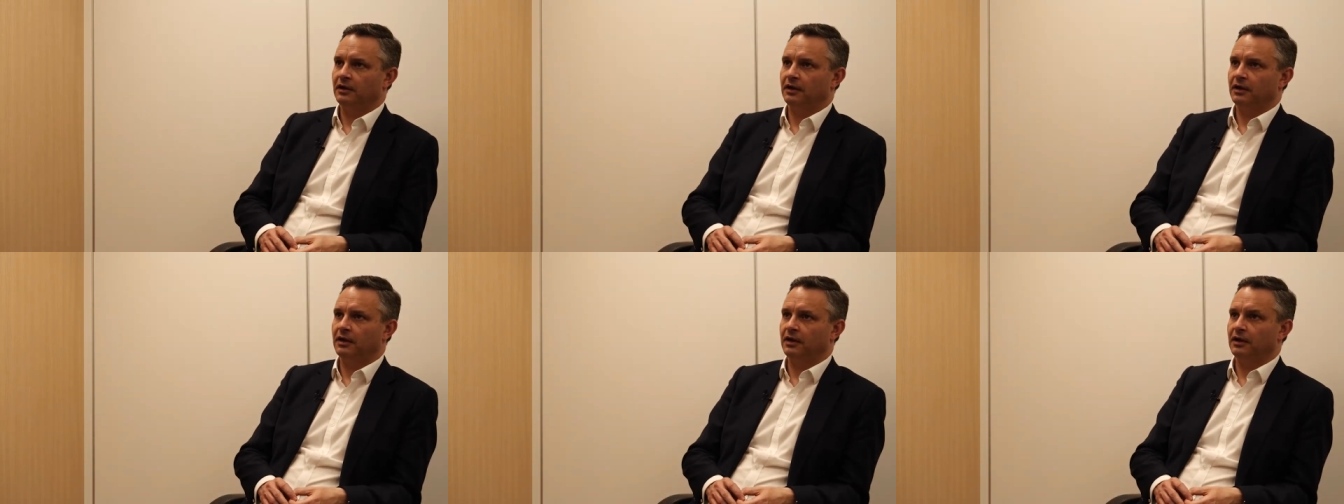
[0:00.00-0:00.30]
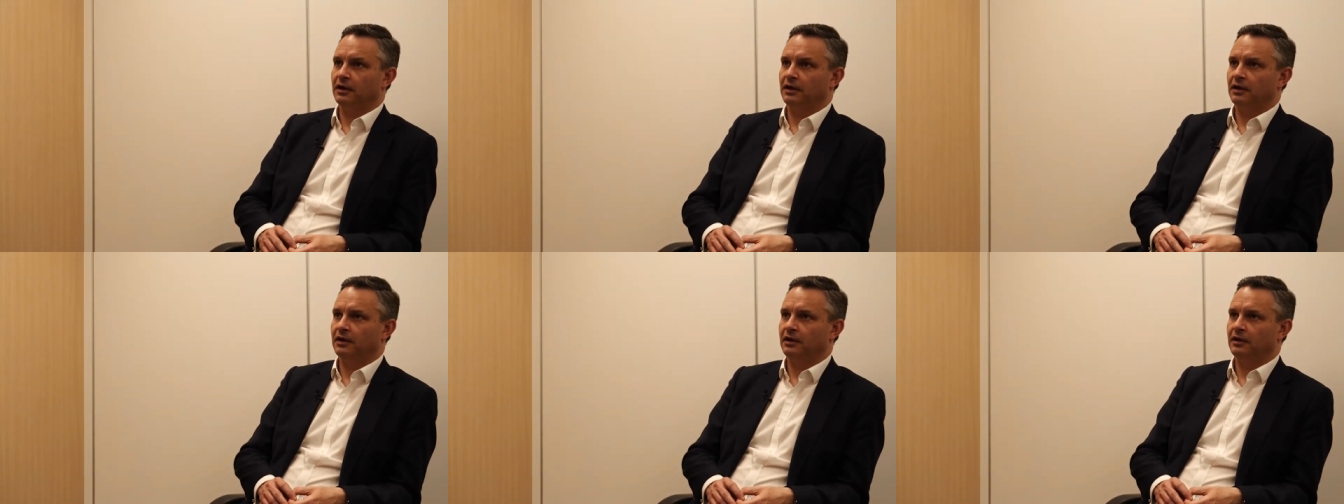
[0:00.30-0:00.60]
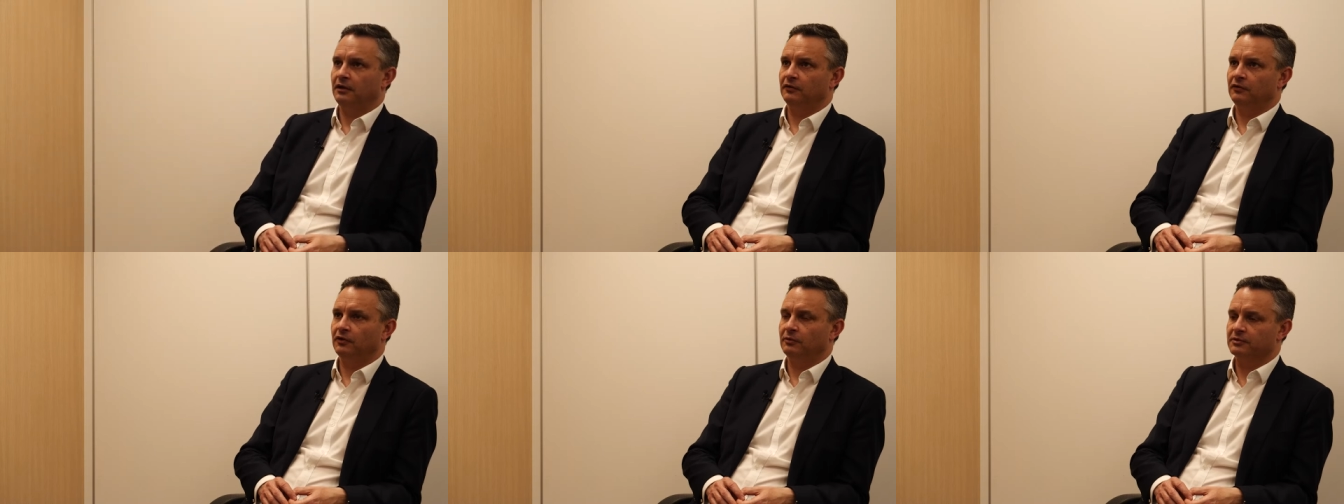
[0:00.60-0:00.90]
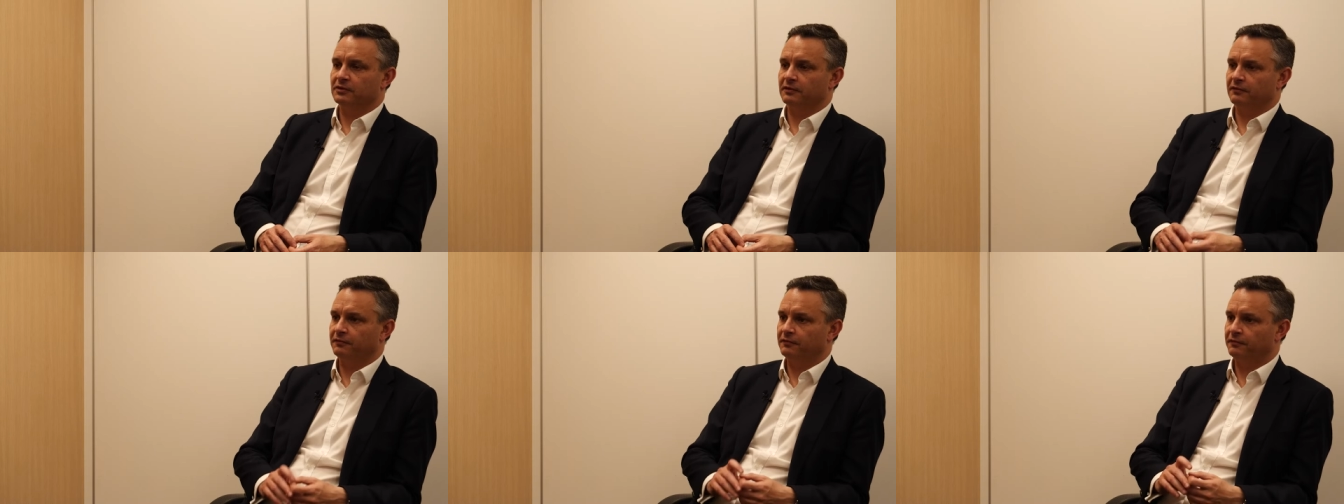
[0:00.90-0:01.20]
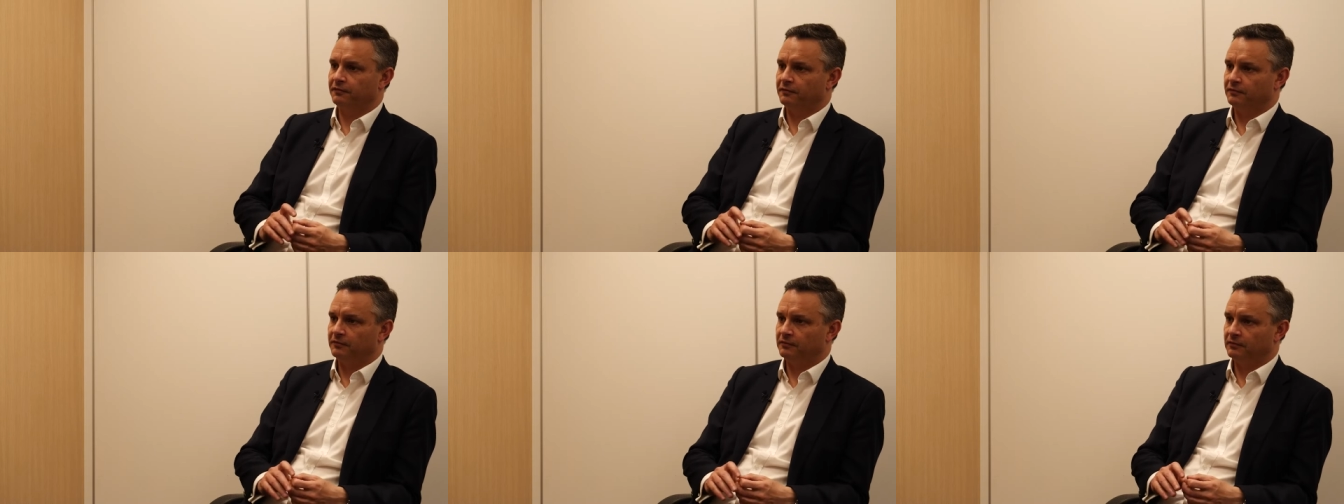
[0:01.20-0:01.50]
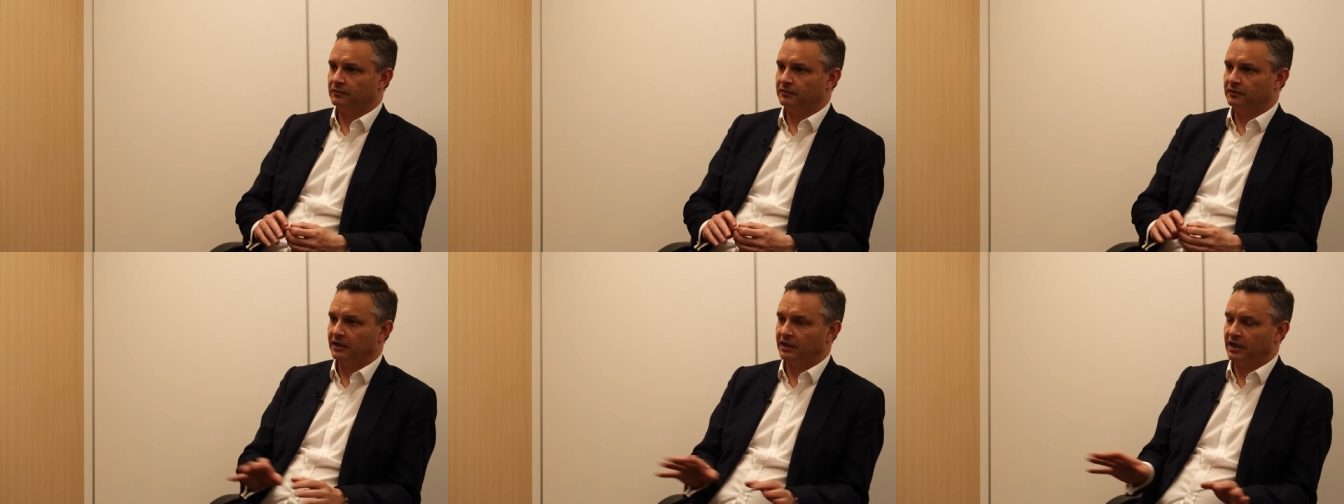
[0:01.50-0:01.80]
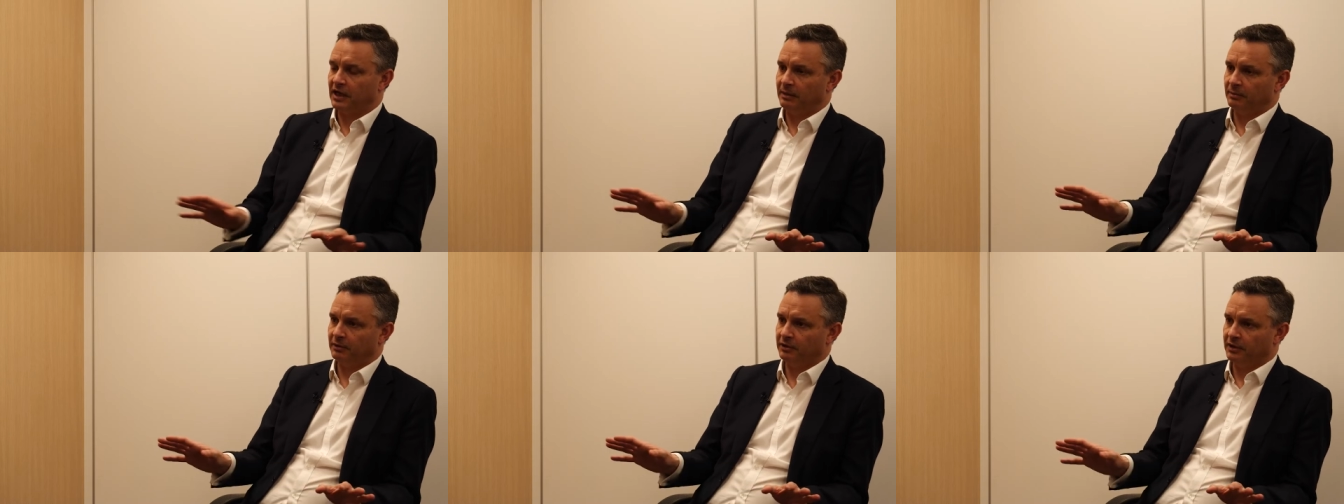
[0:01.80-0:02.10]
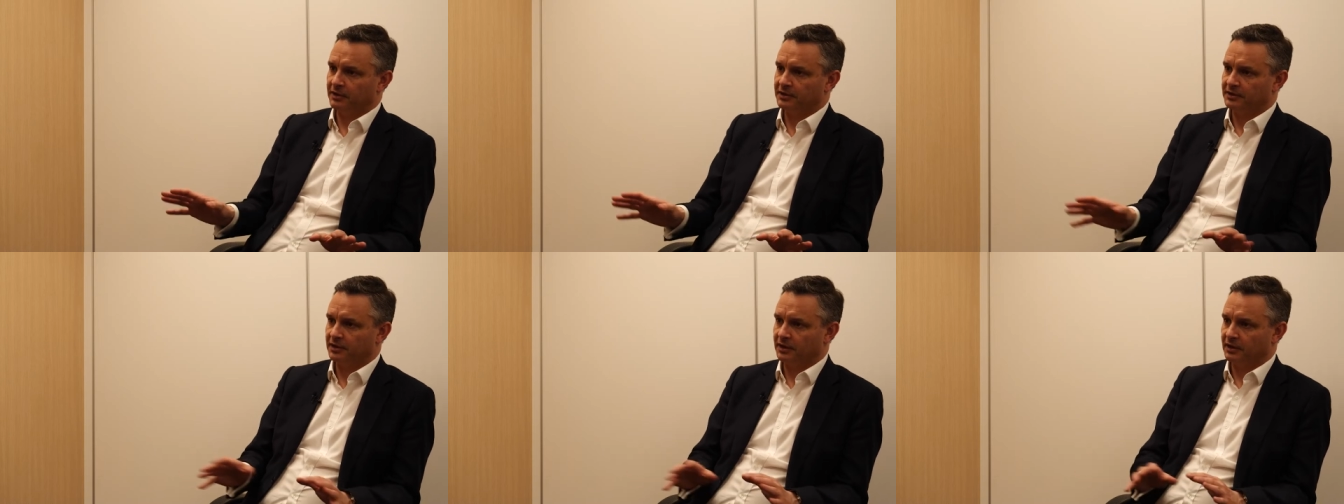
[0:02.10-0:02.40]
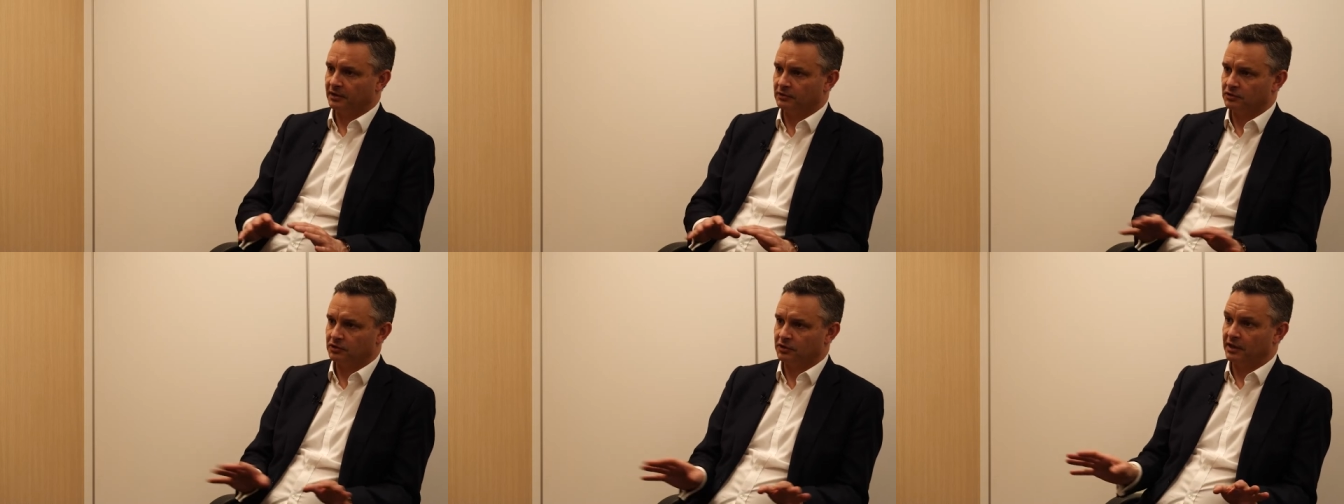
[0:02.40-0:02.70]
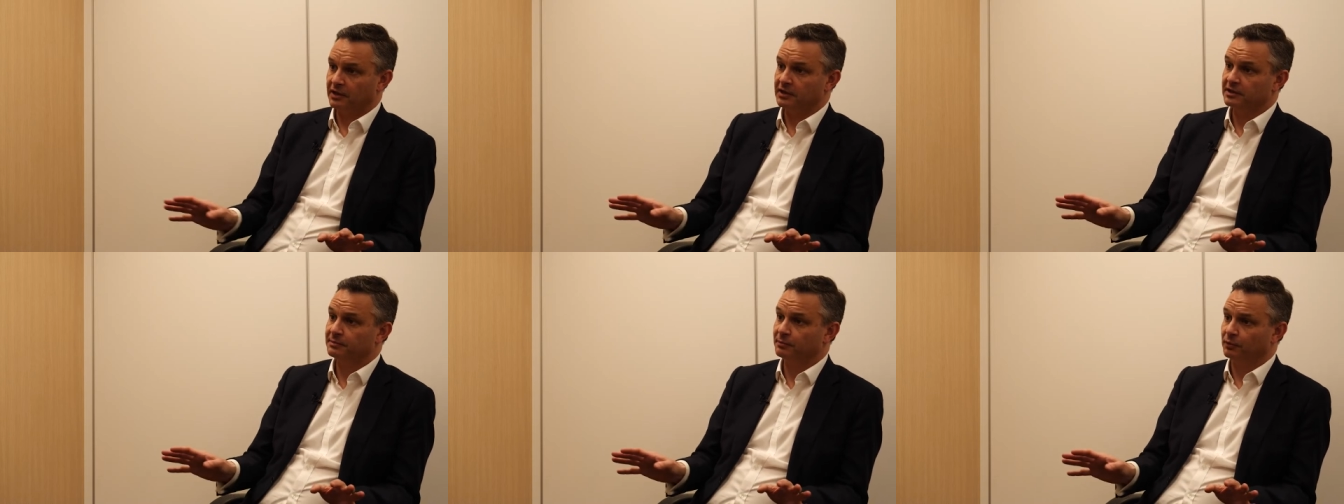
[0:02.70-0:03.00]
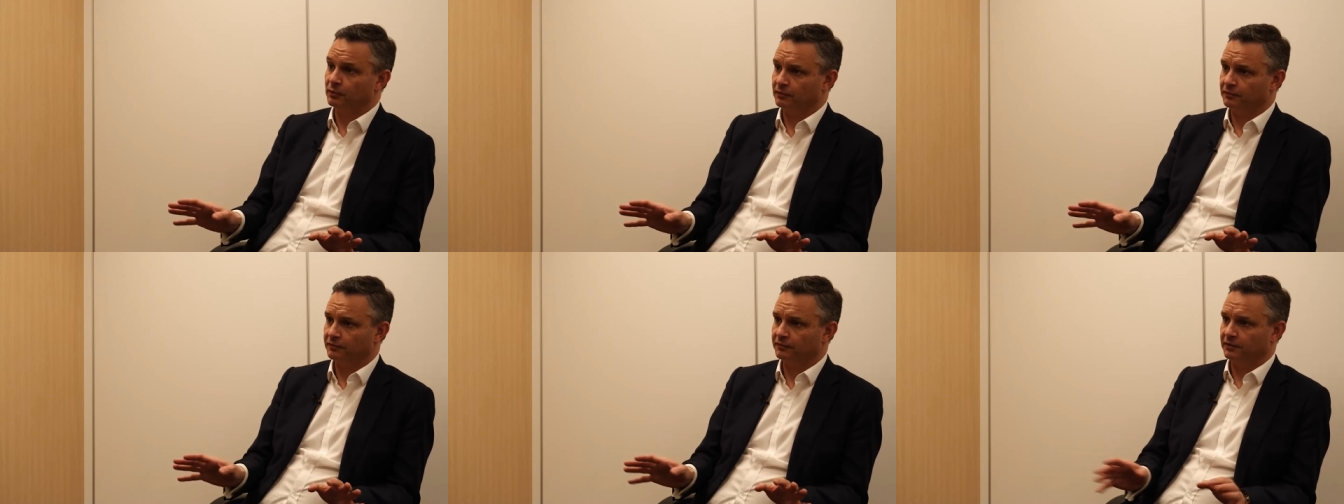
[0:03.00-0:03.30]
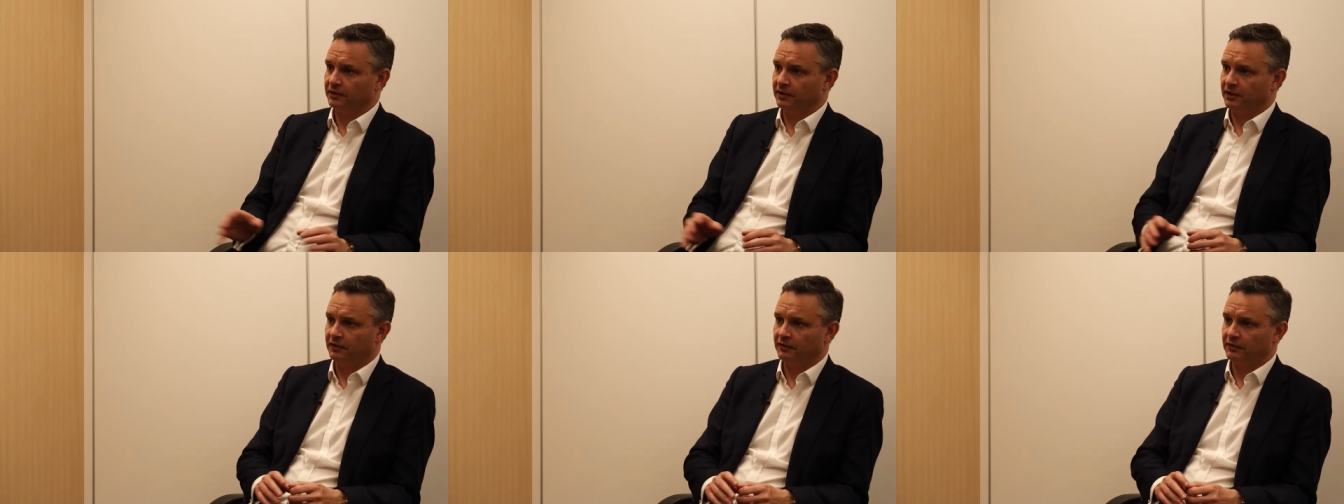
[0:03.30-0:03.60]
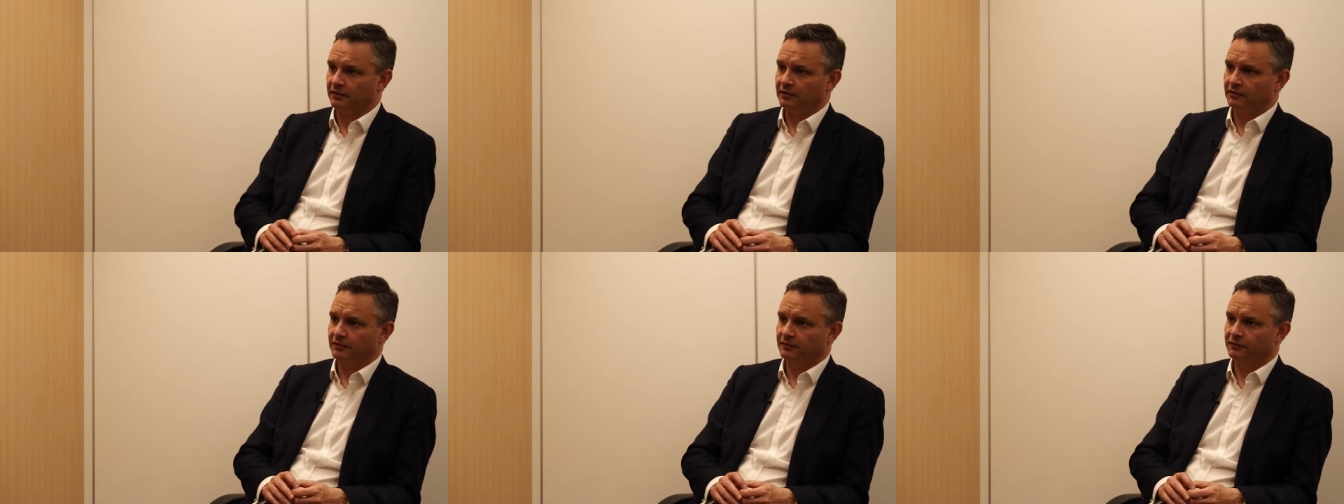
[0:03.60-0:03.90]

uh, in terms of decarbonising our transport fleet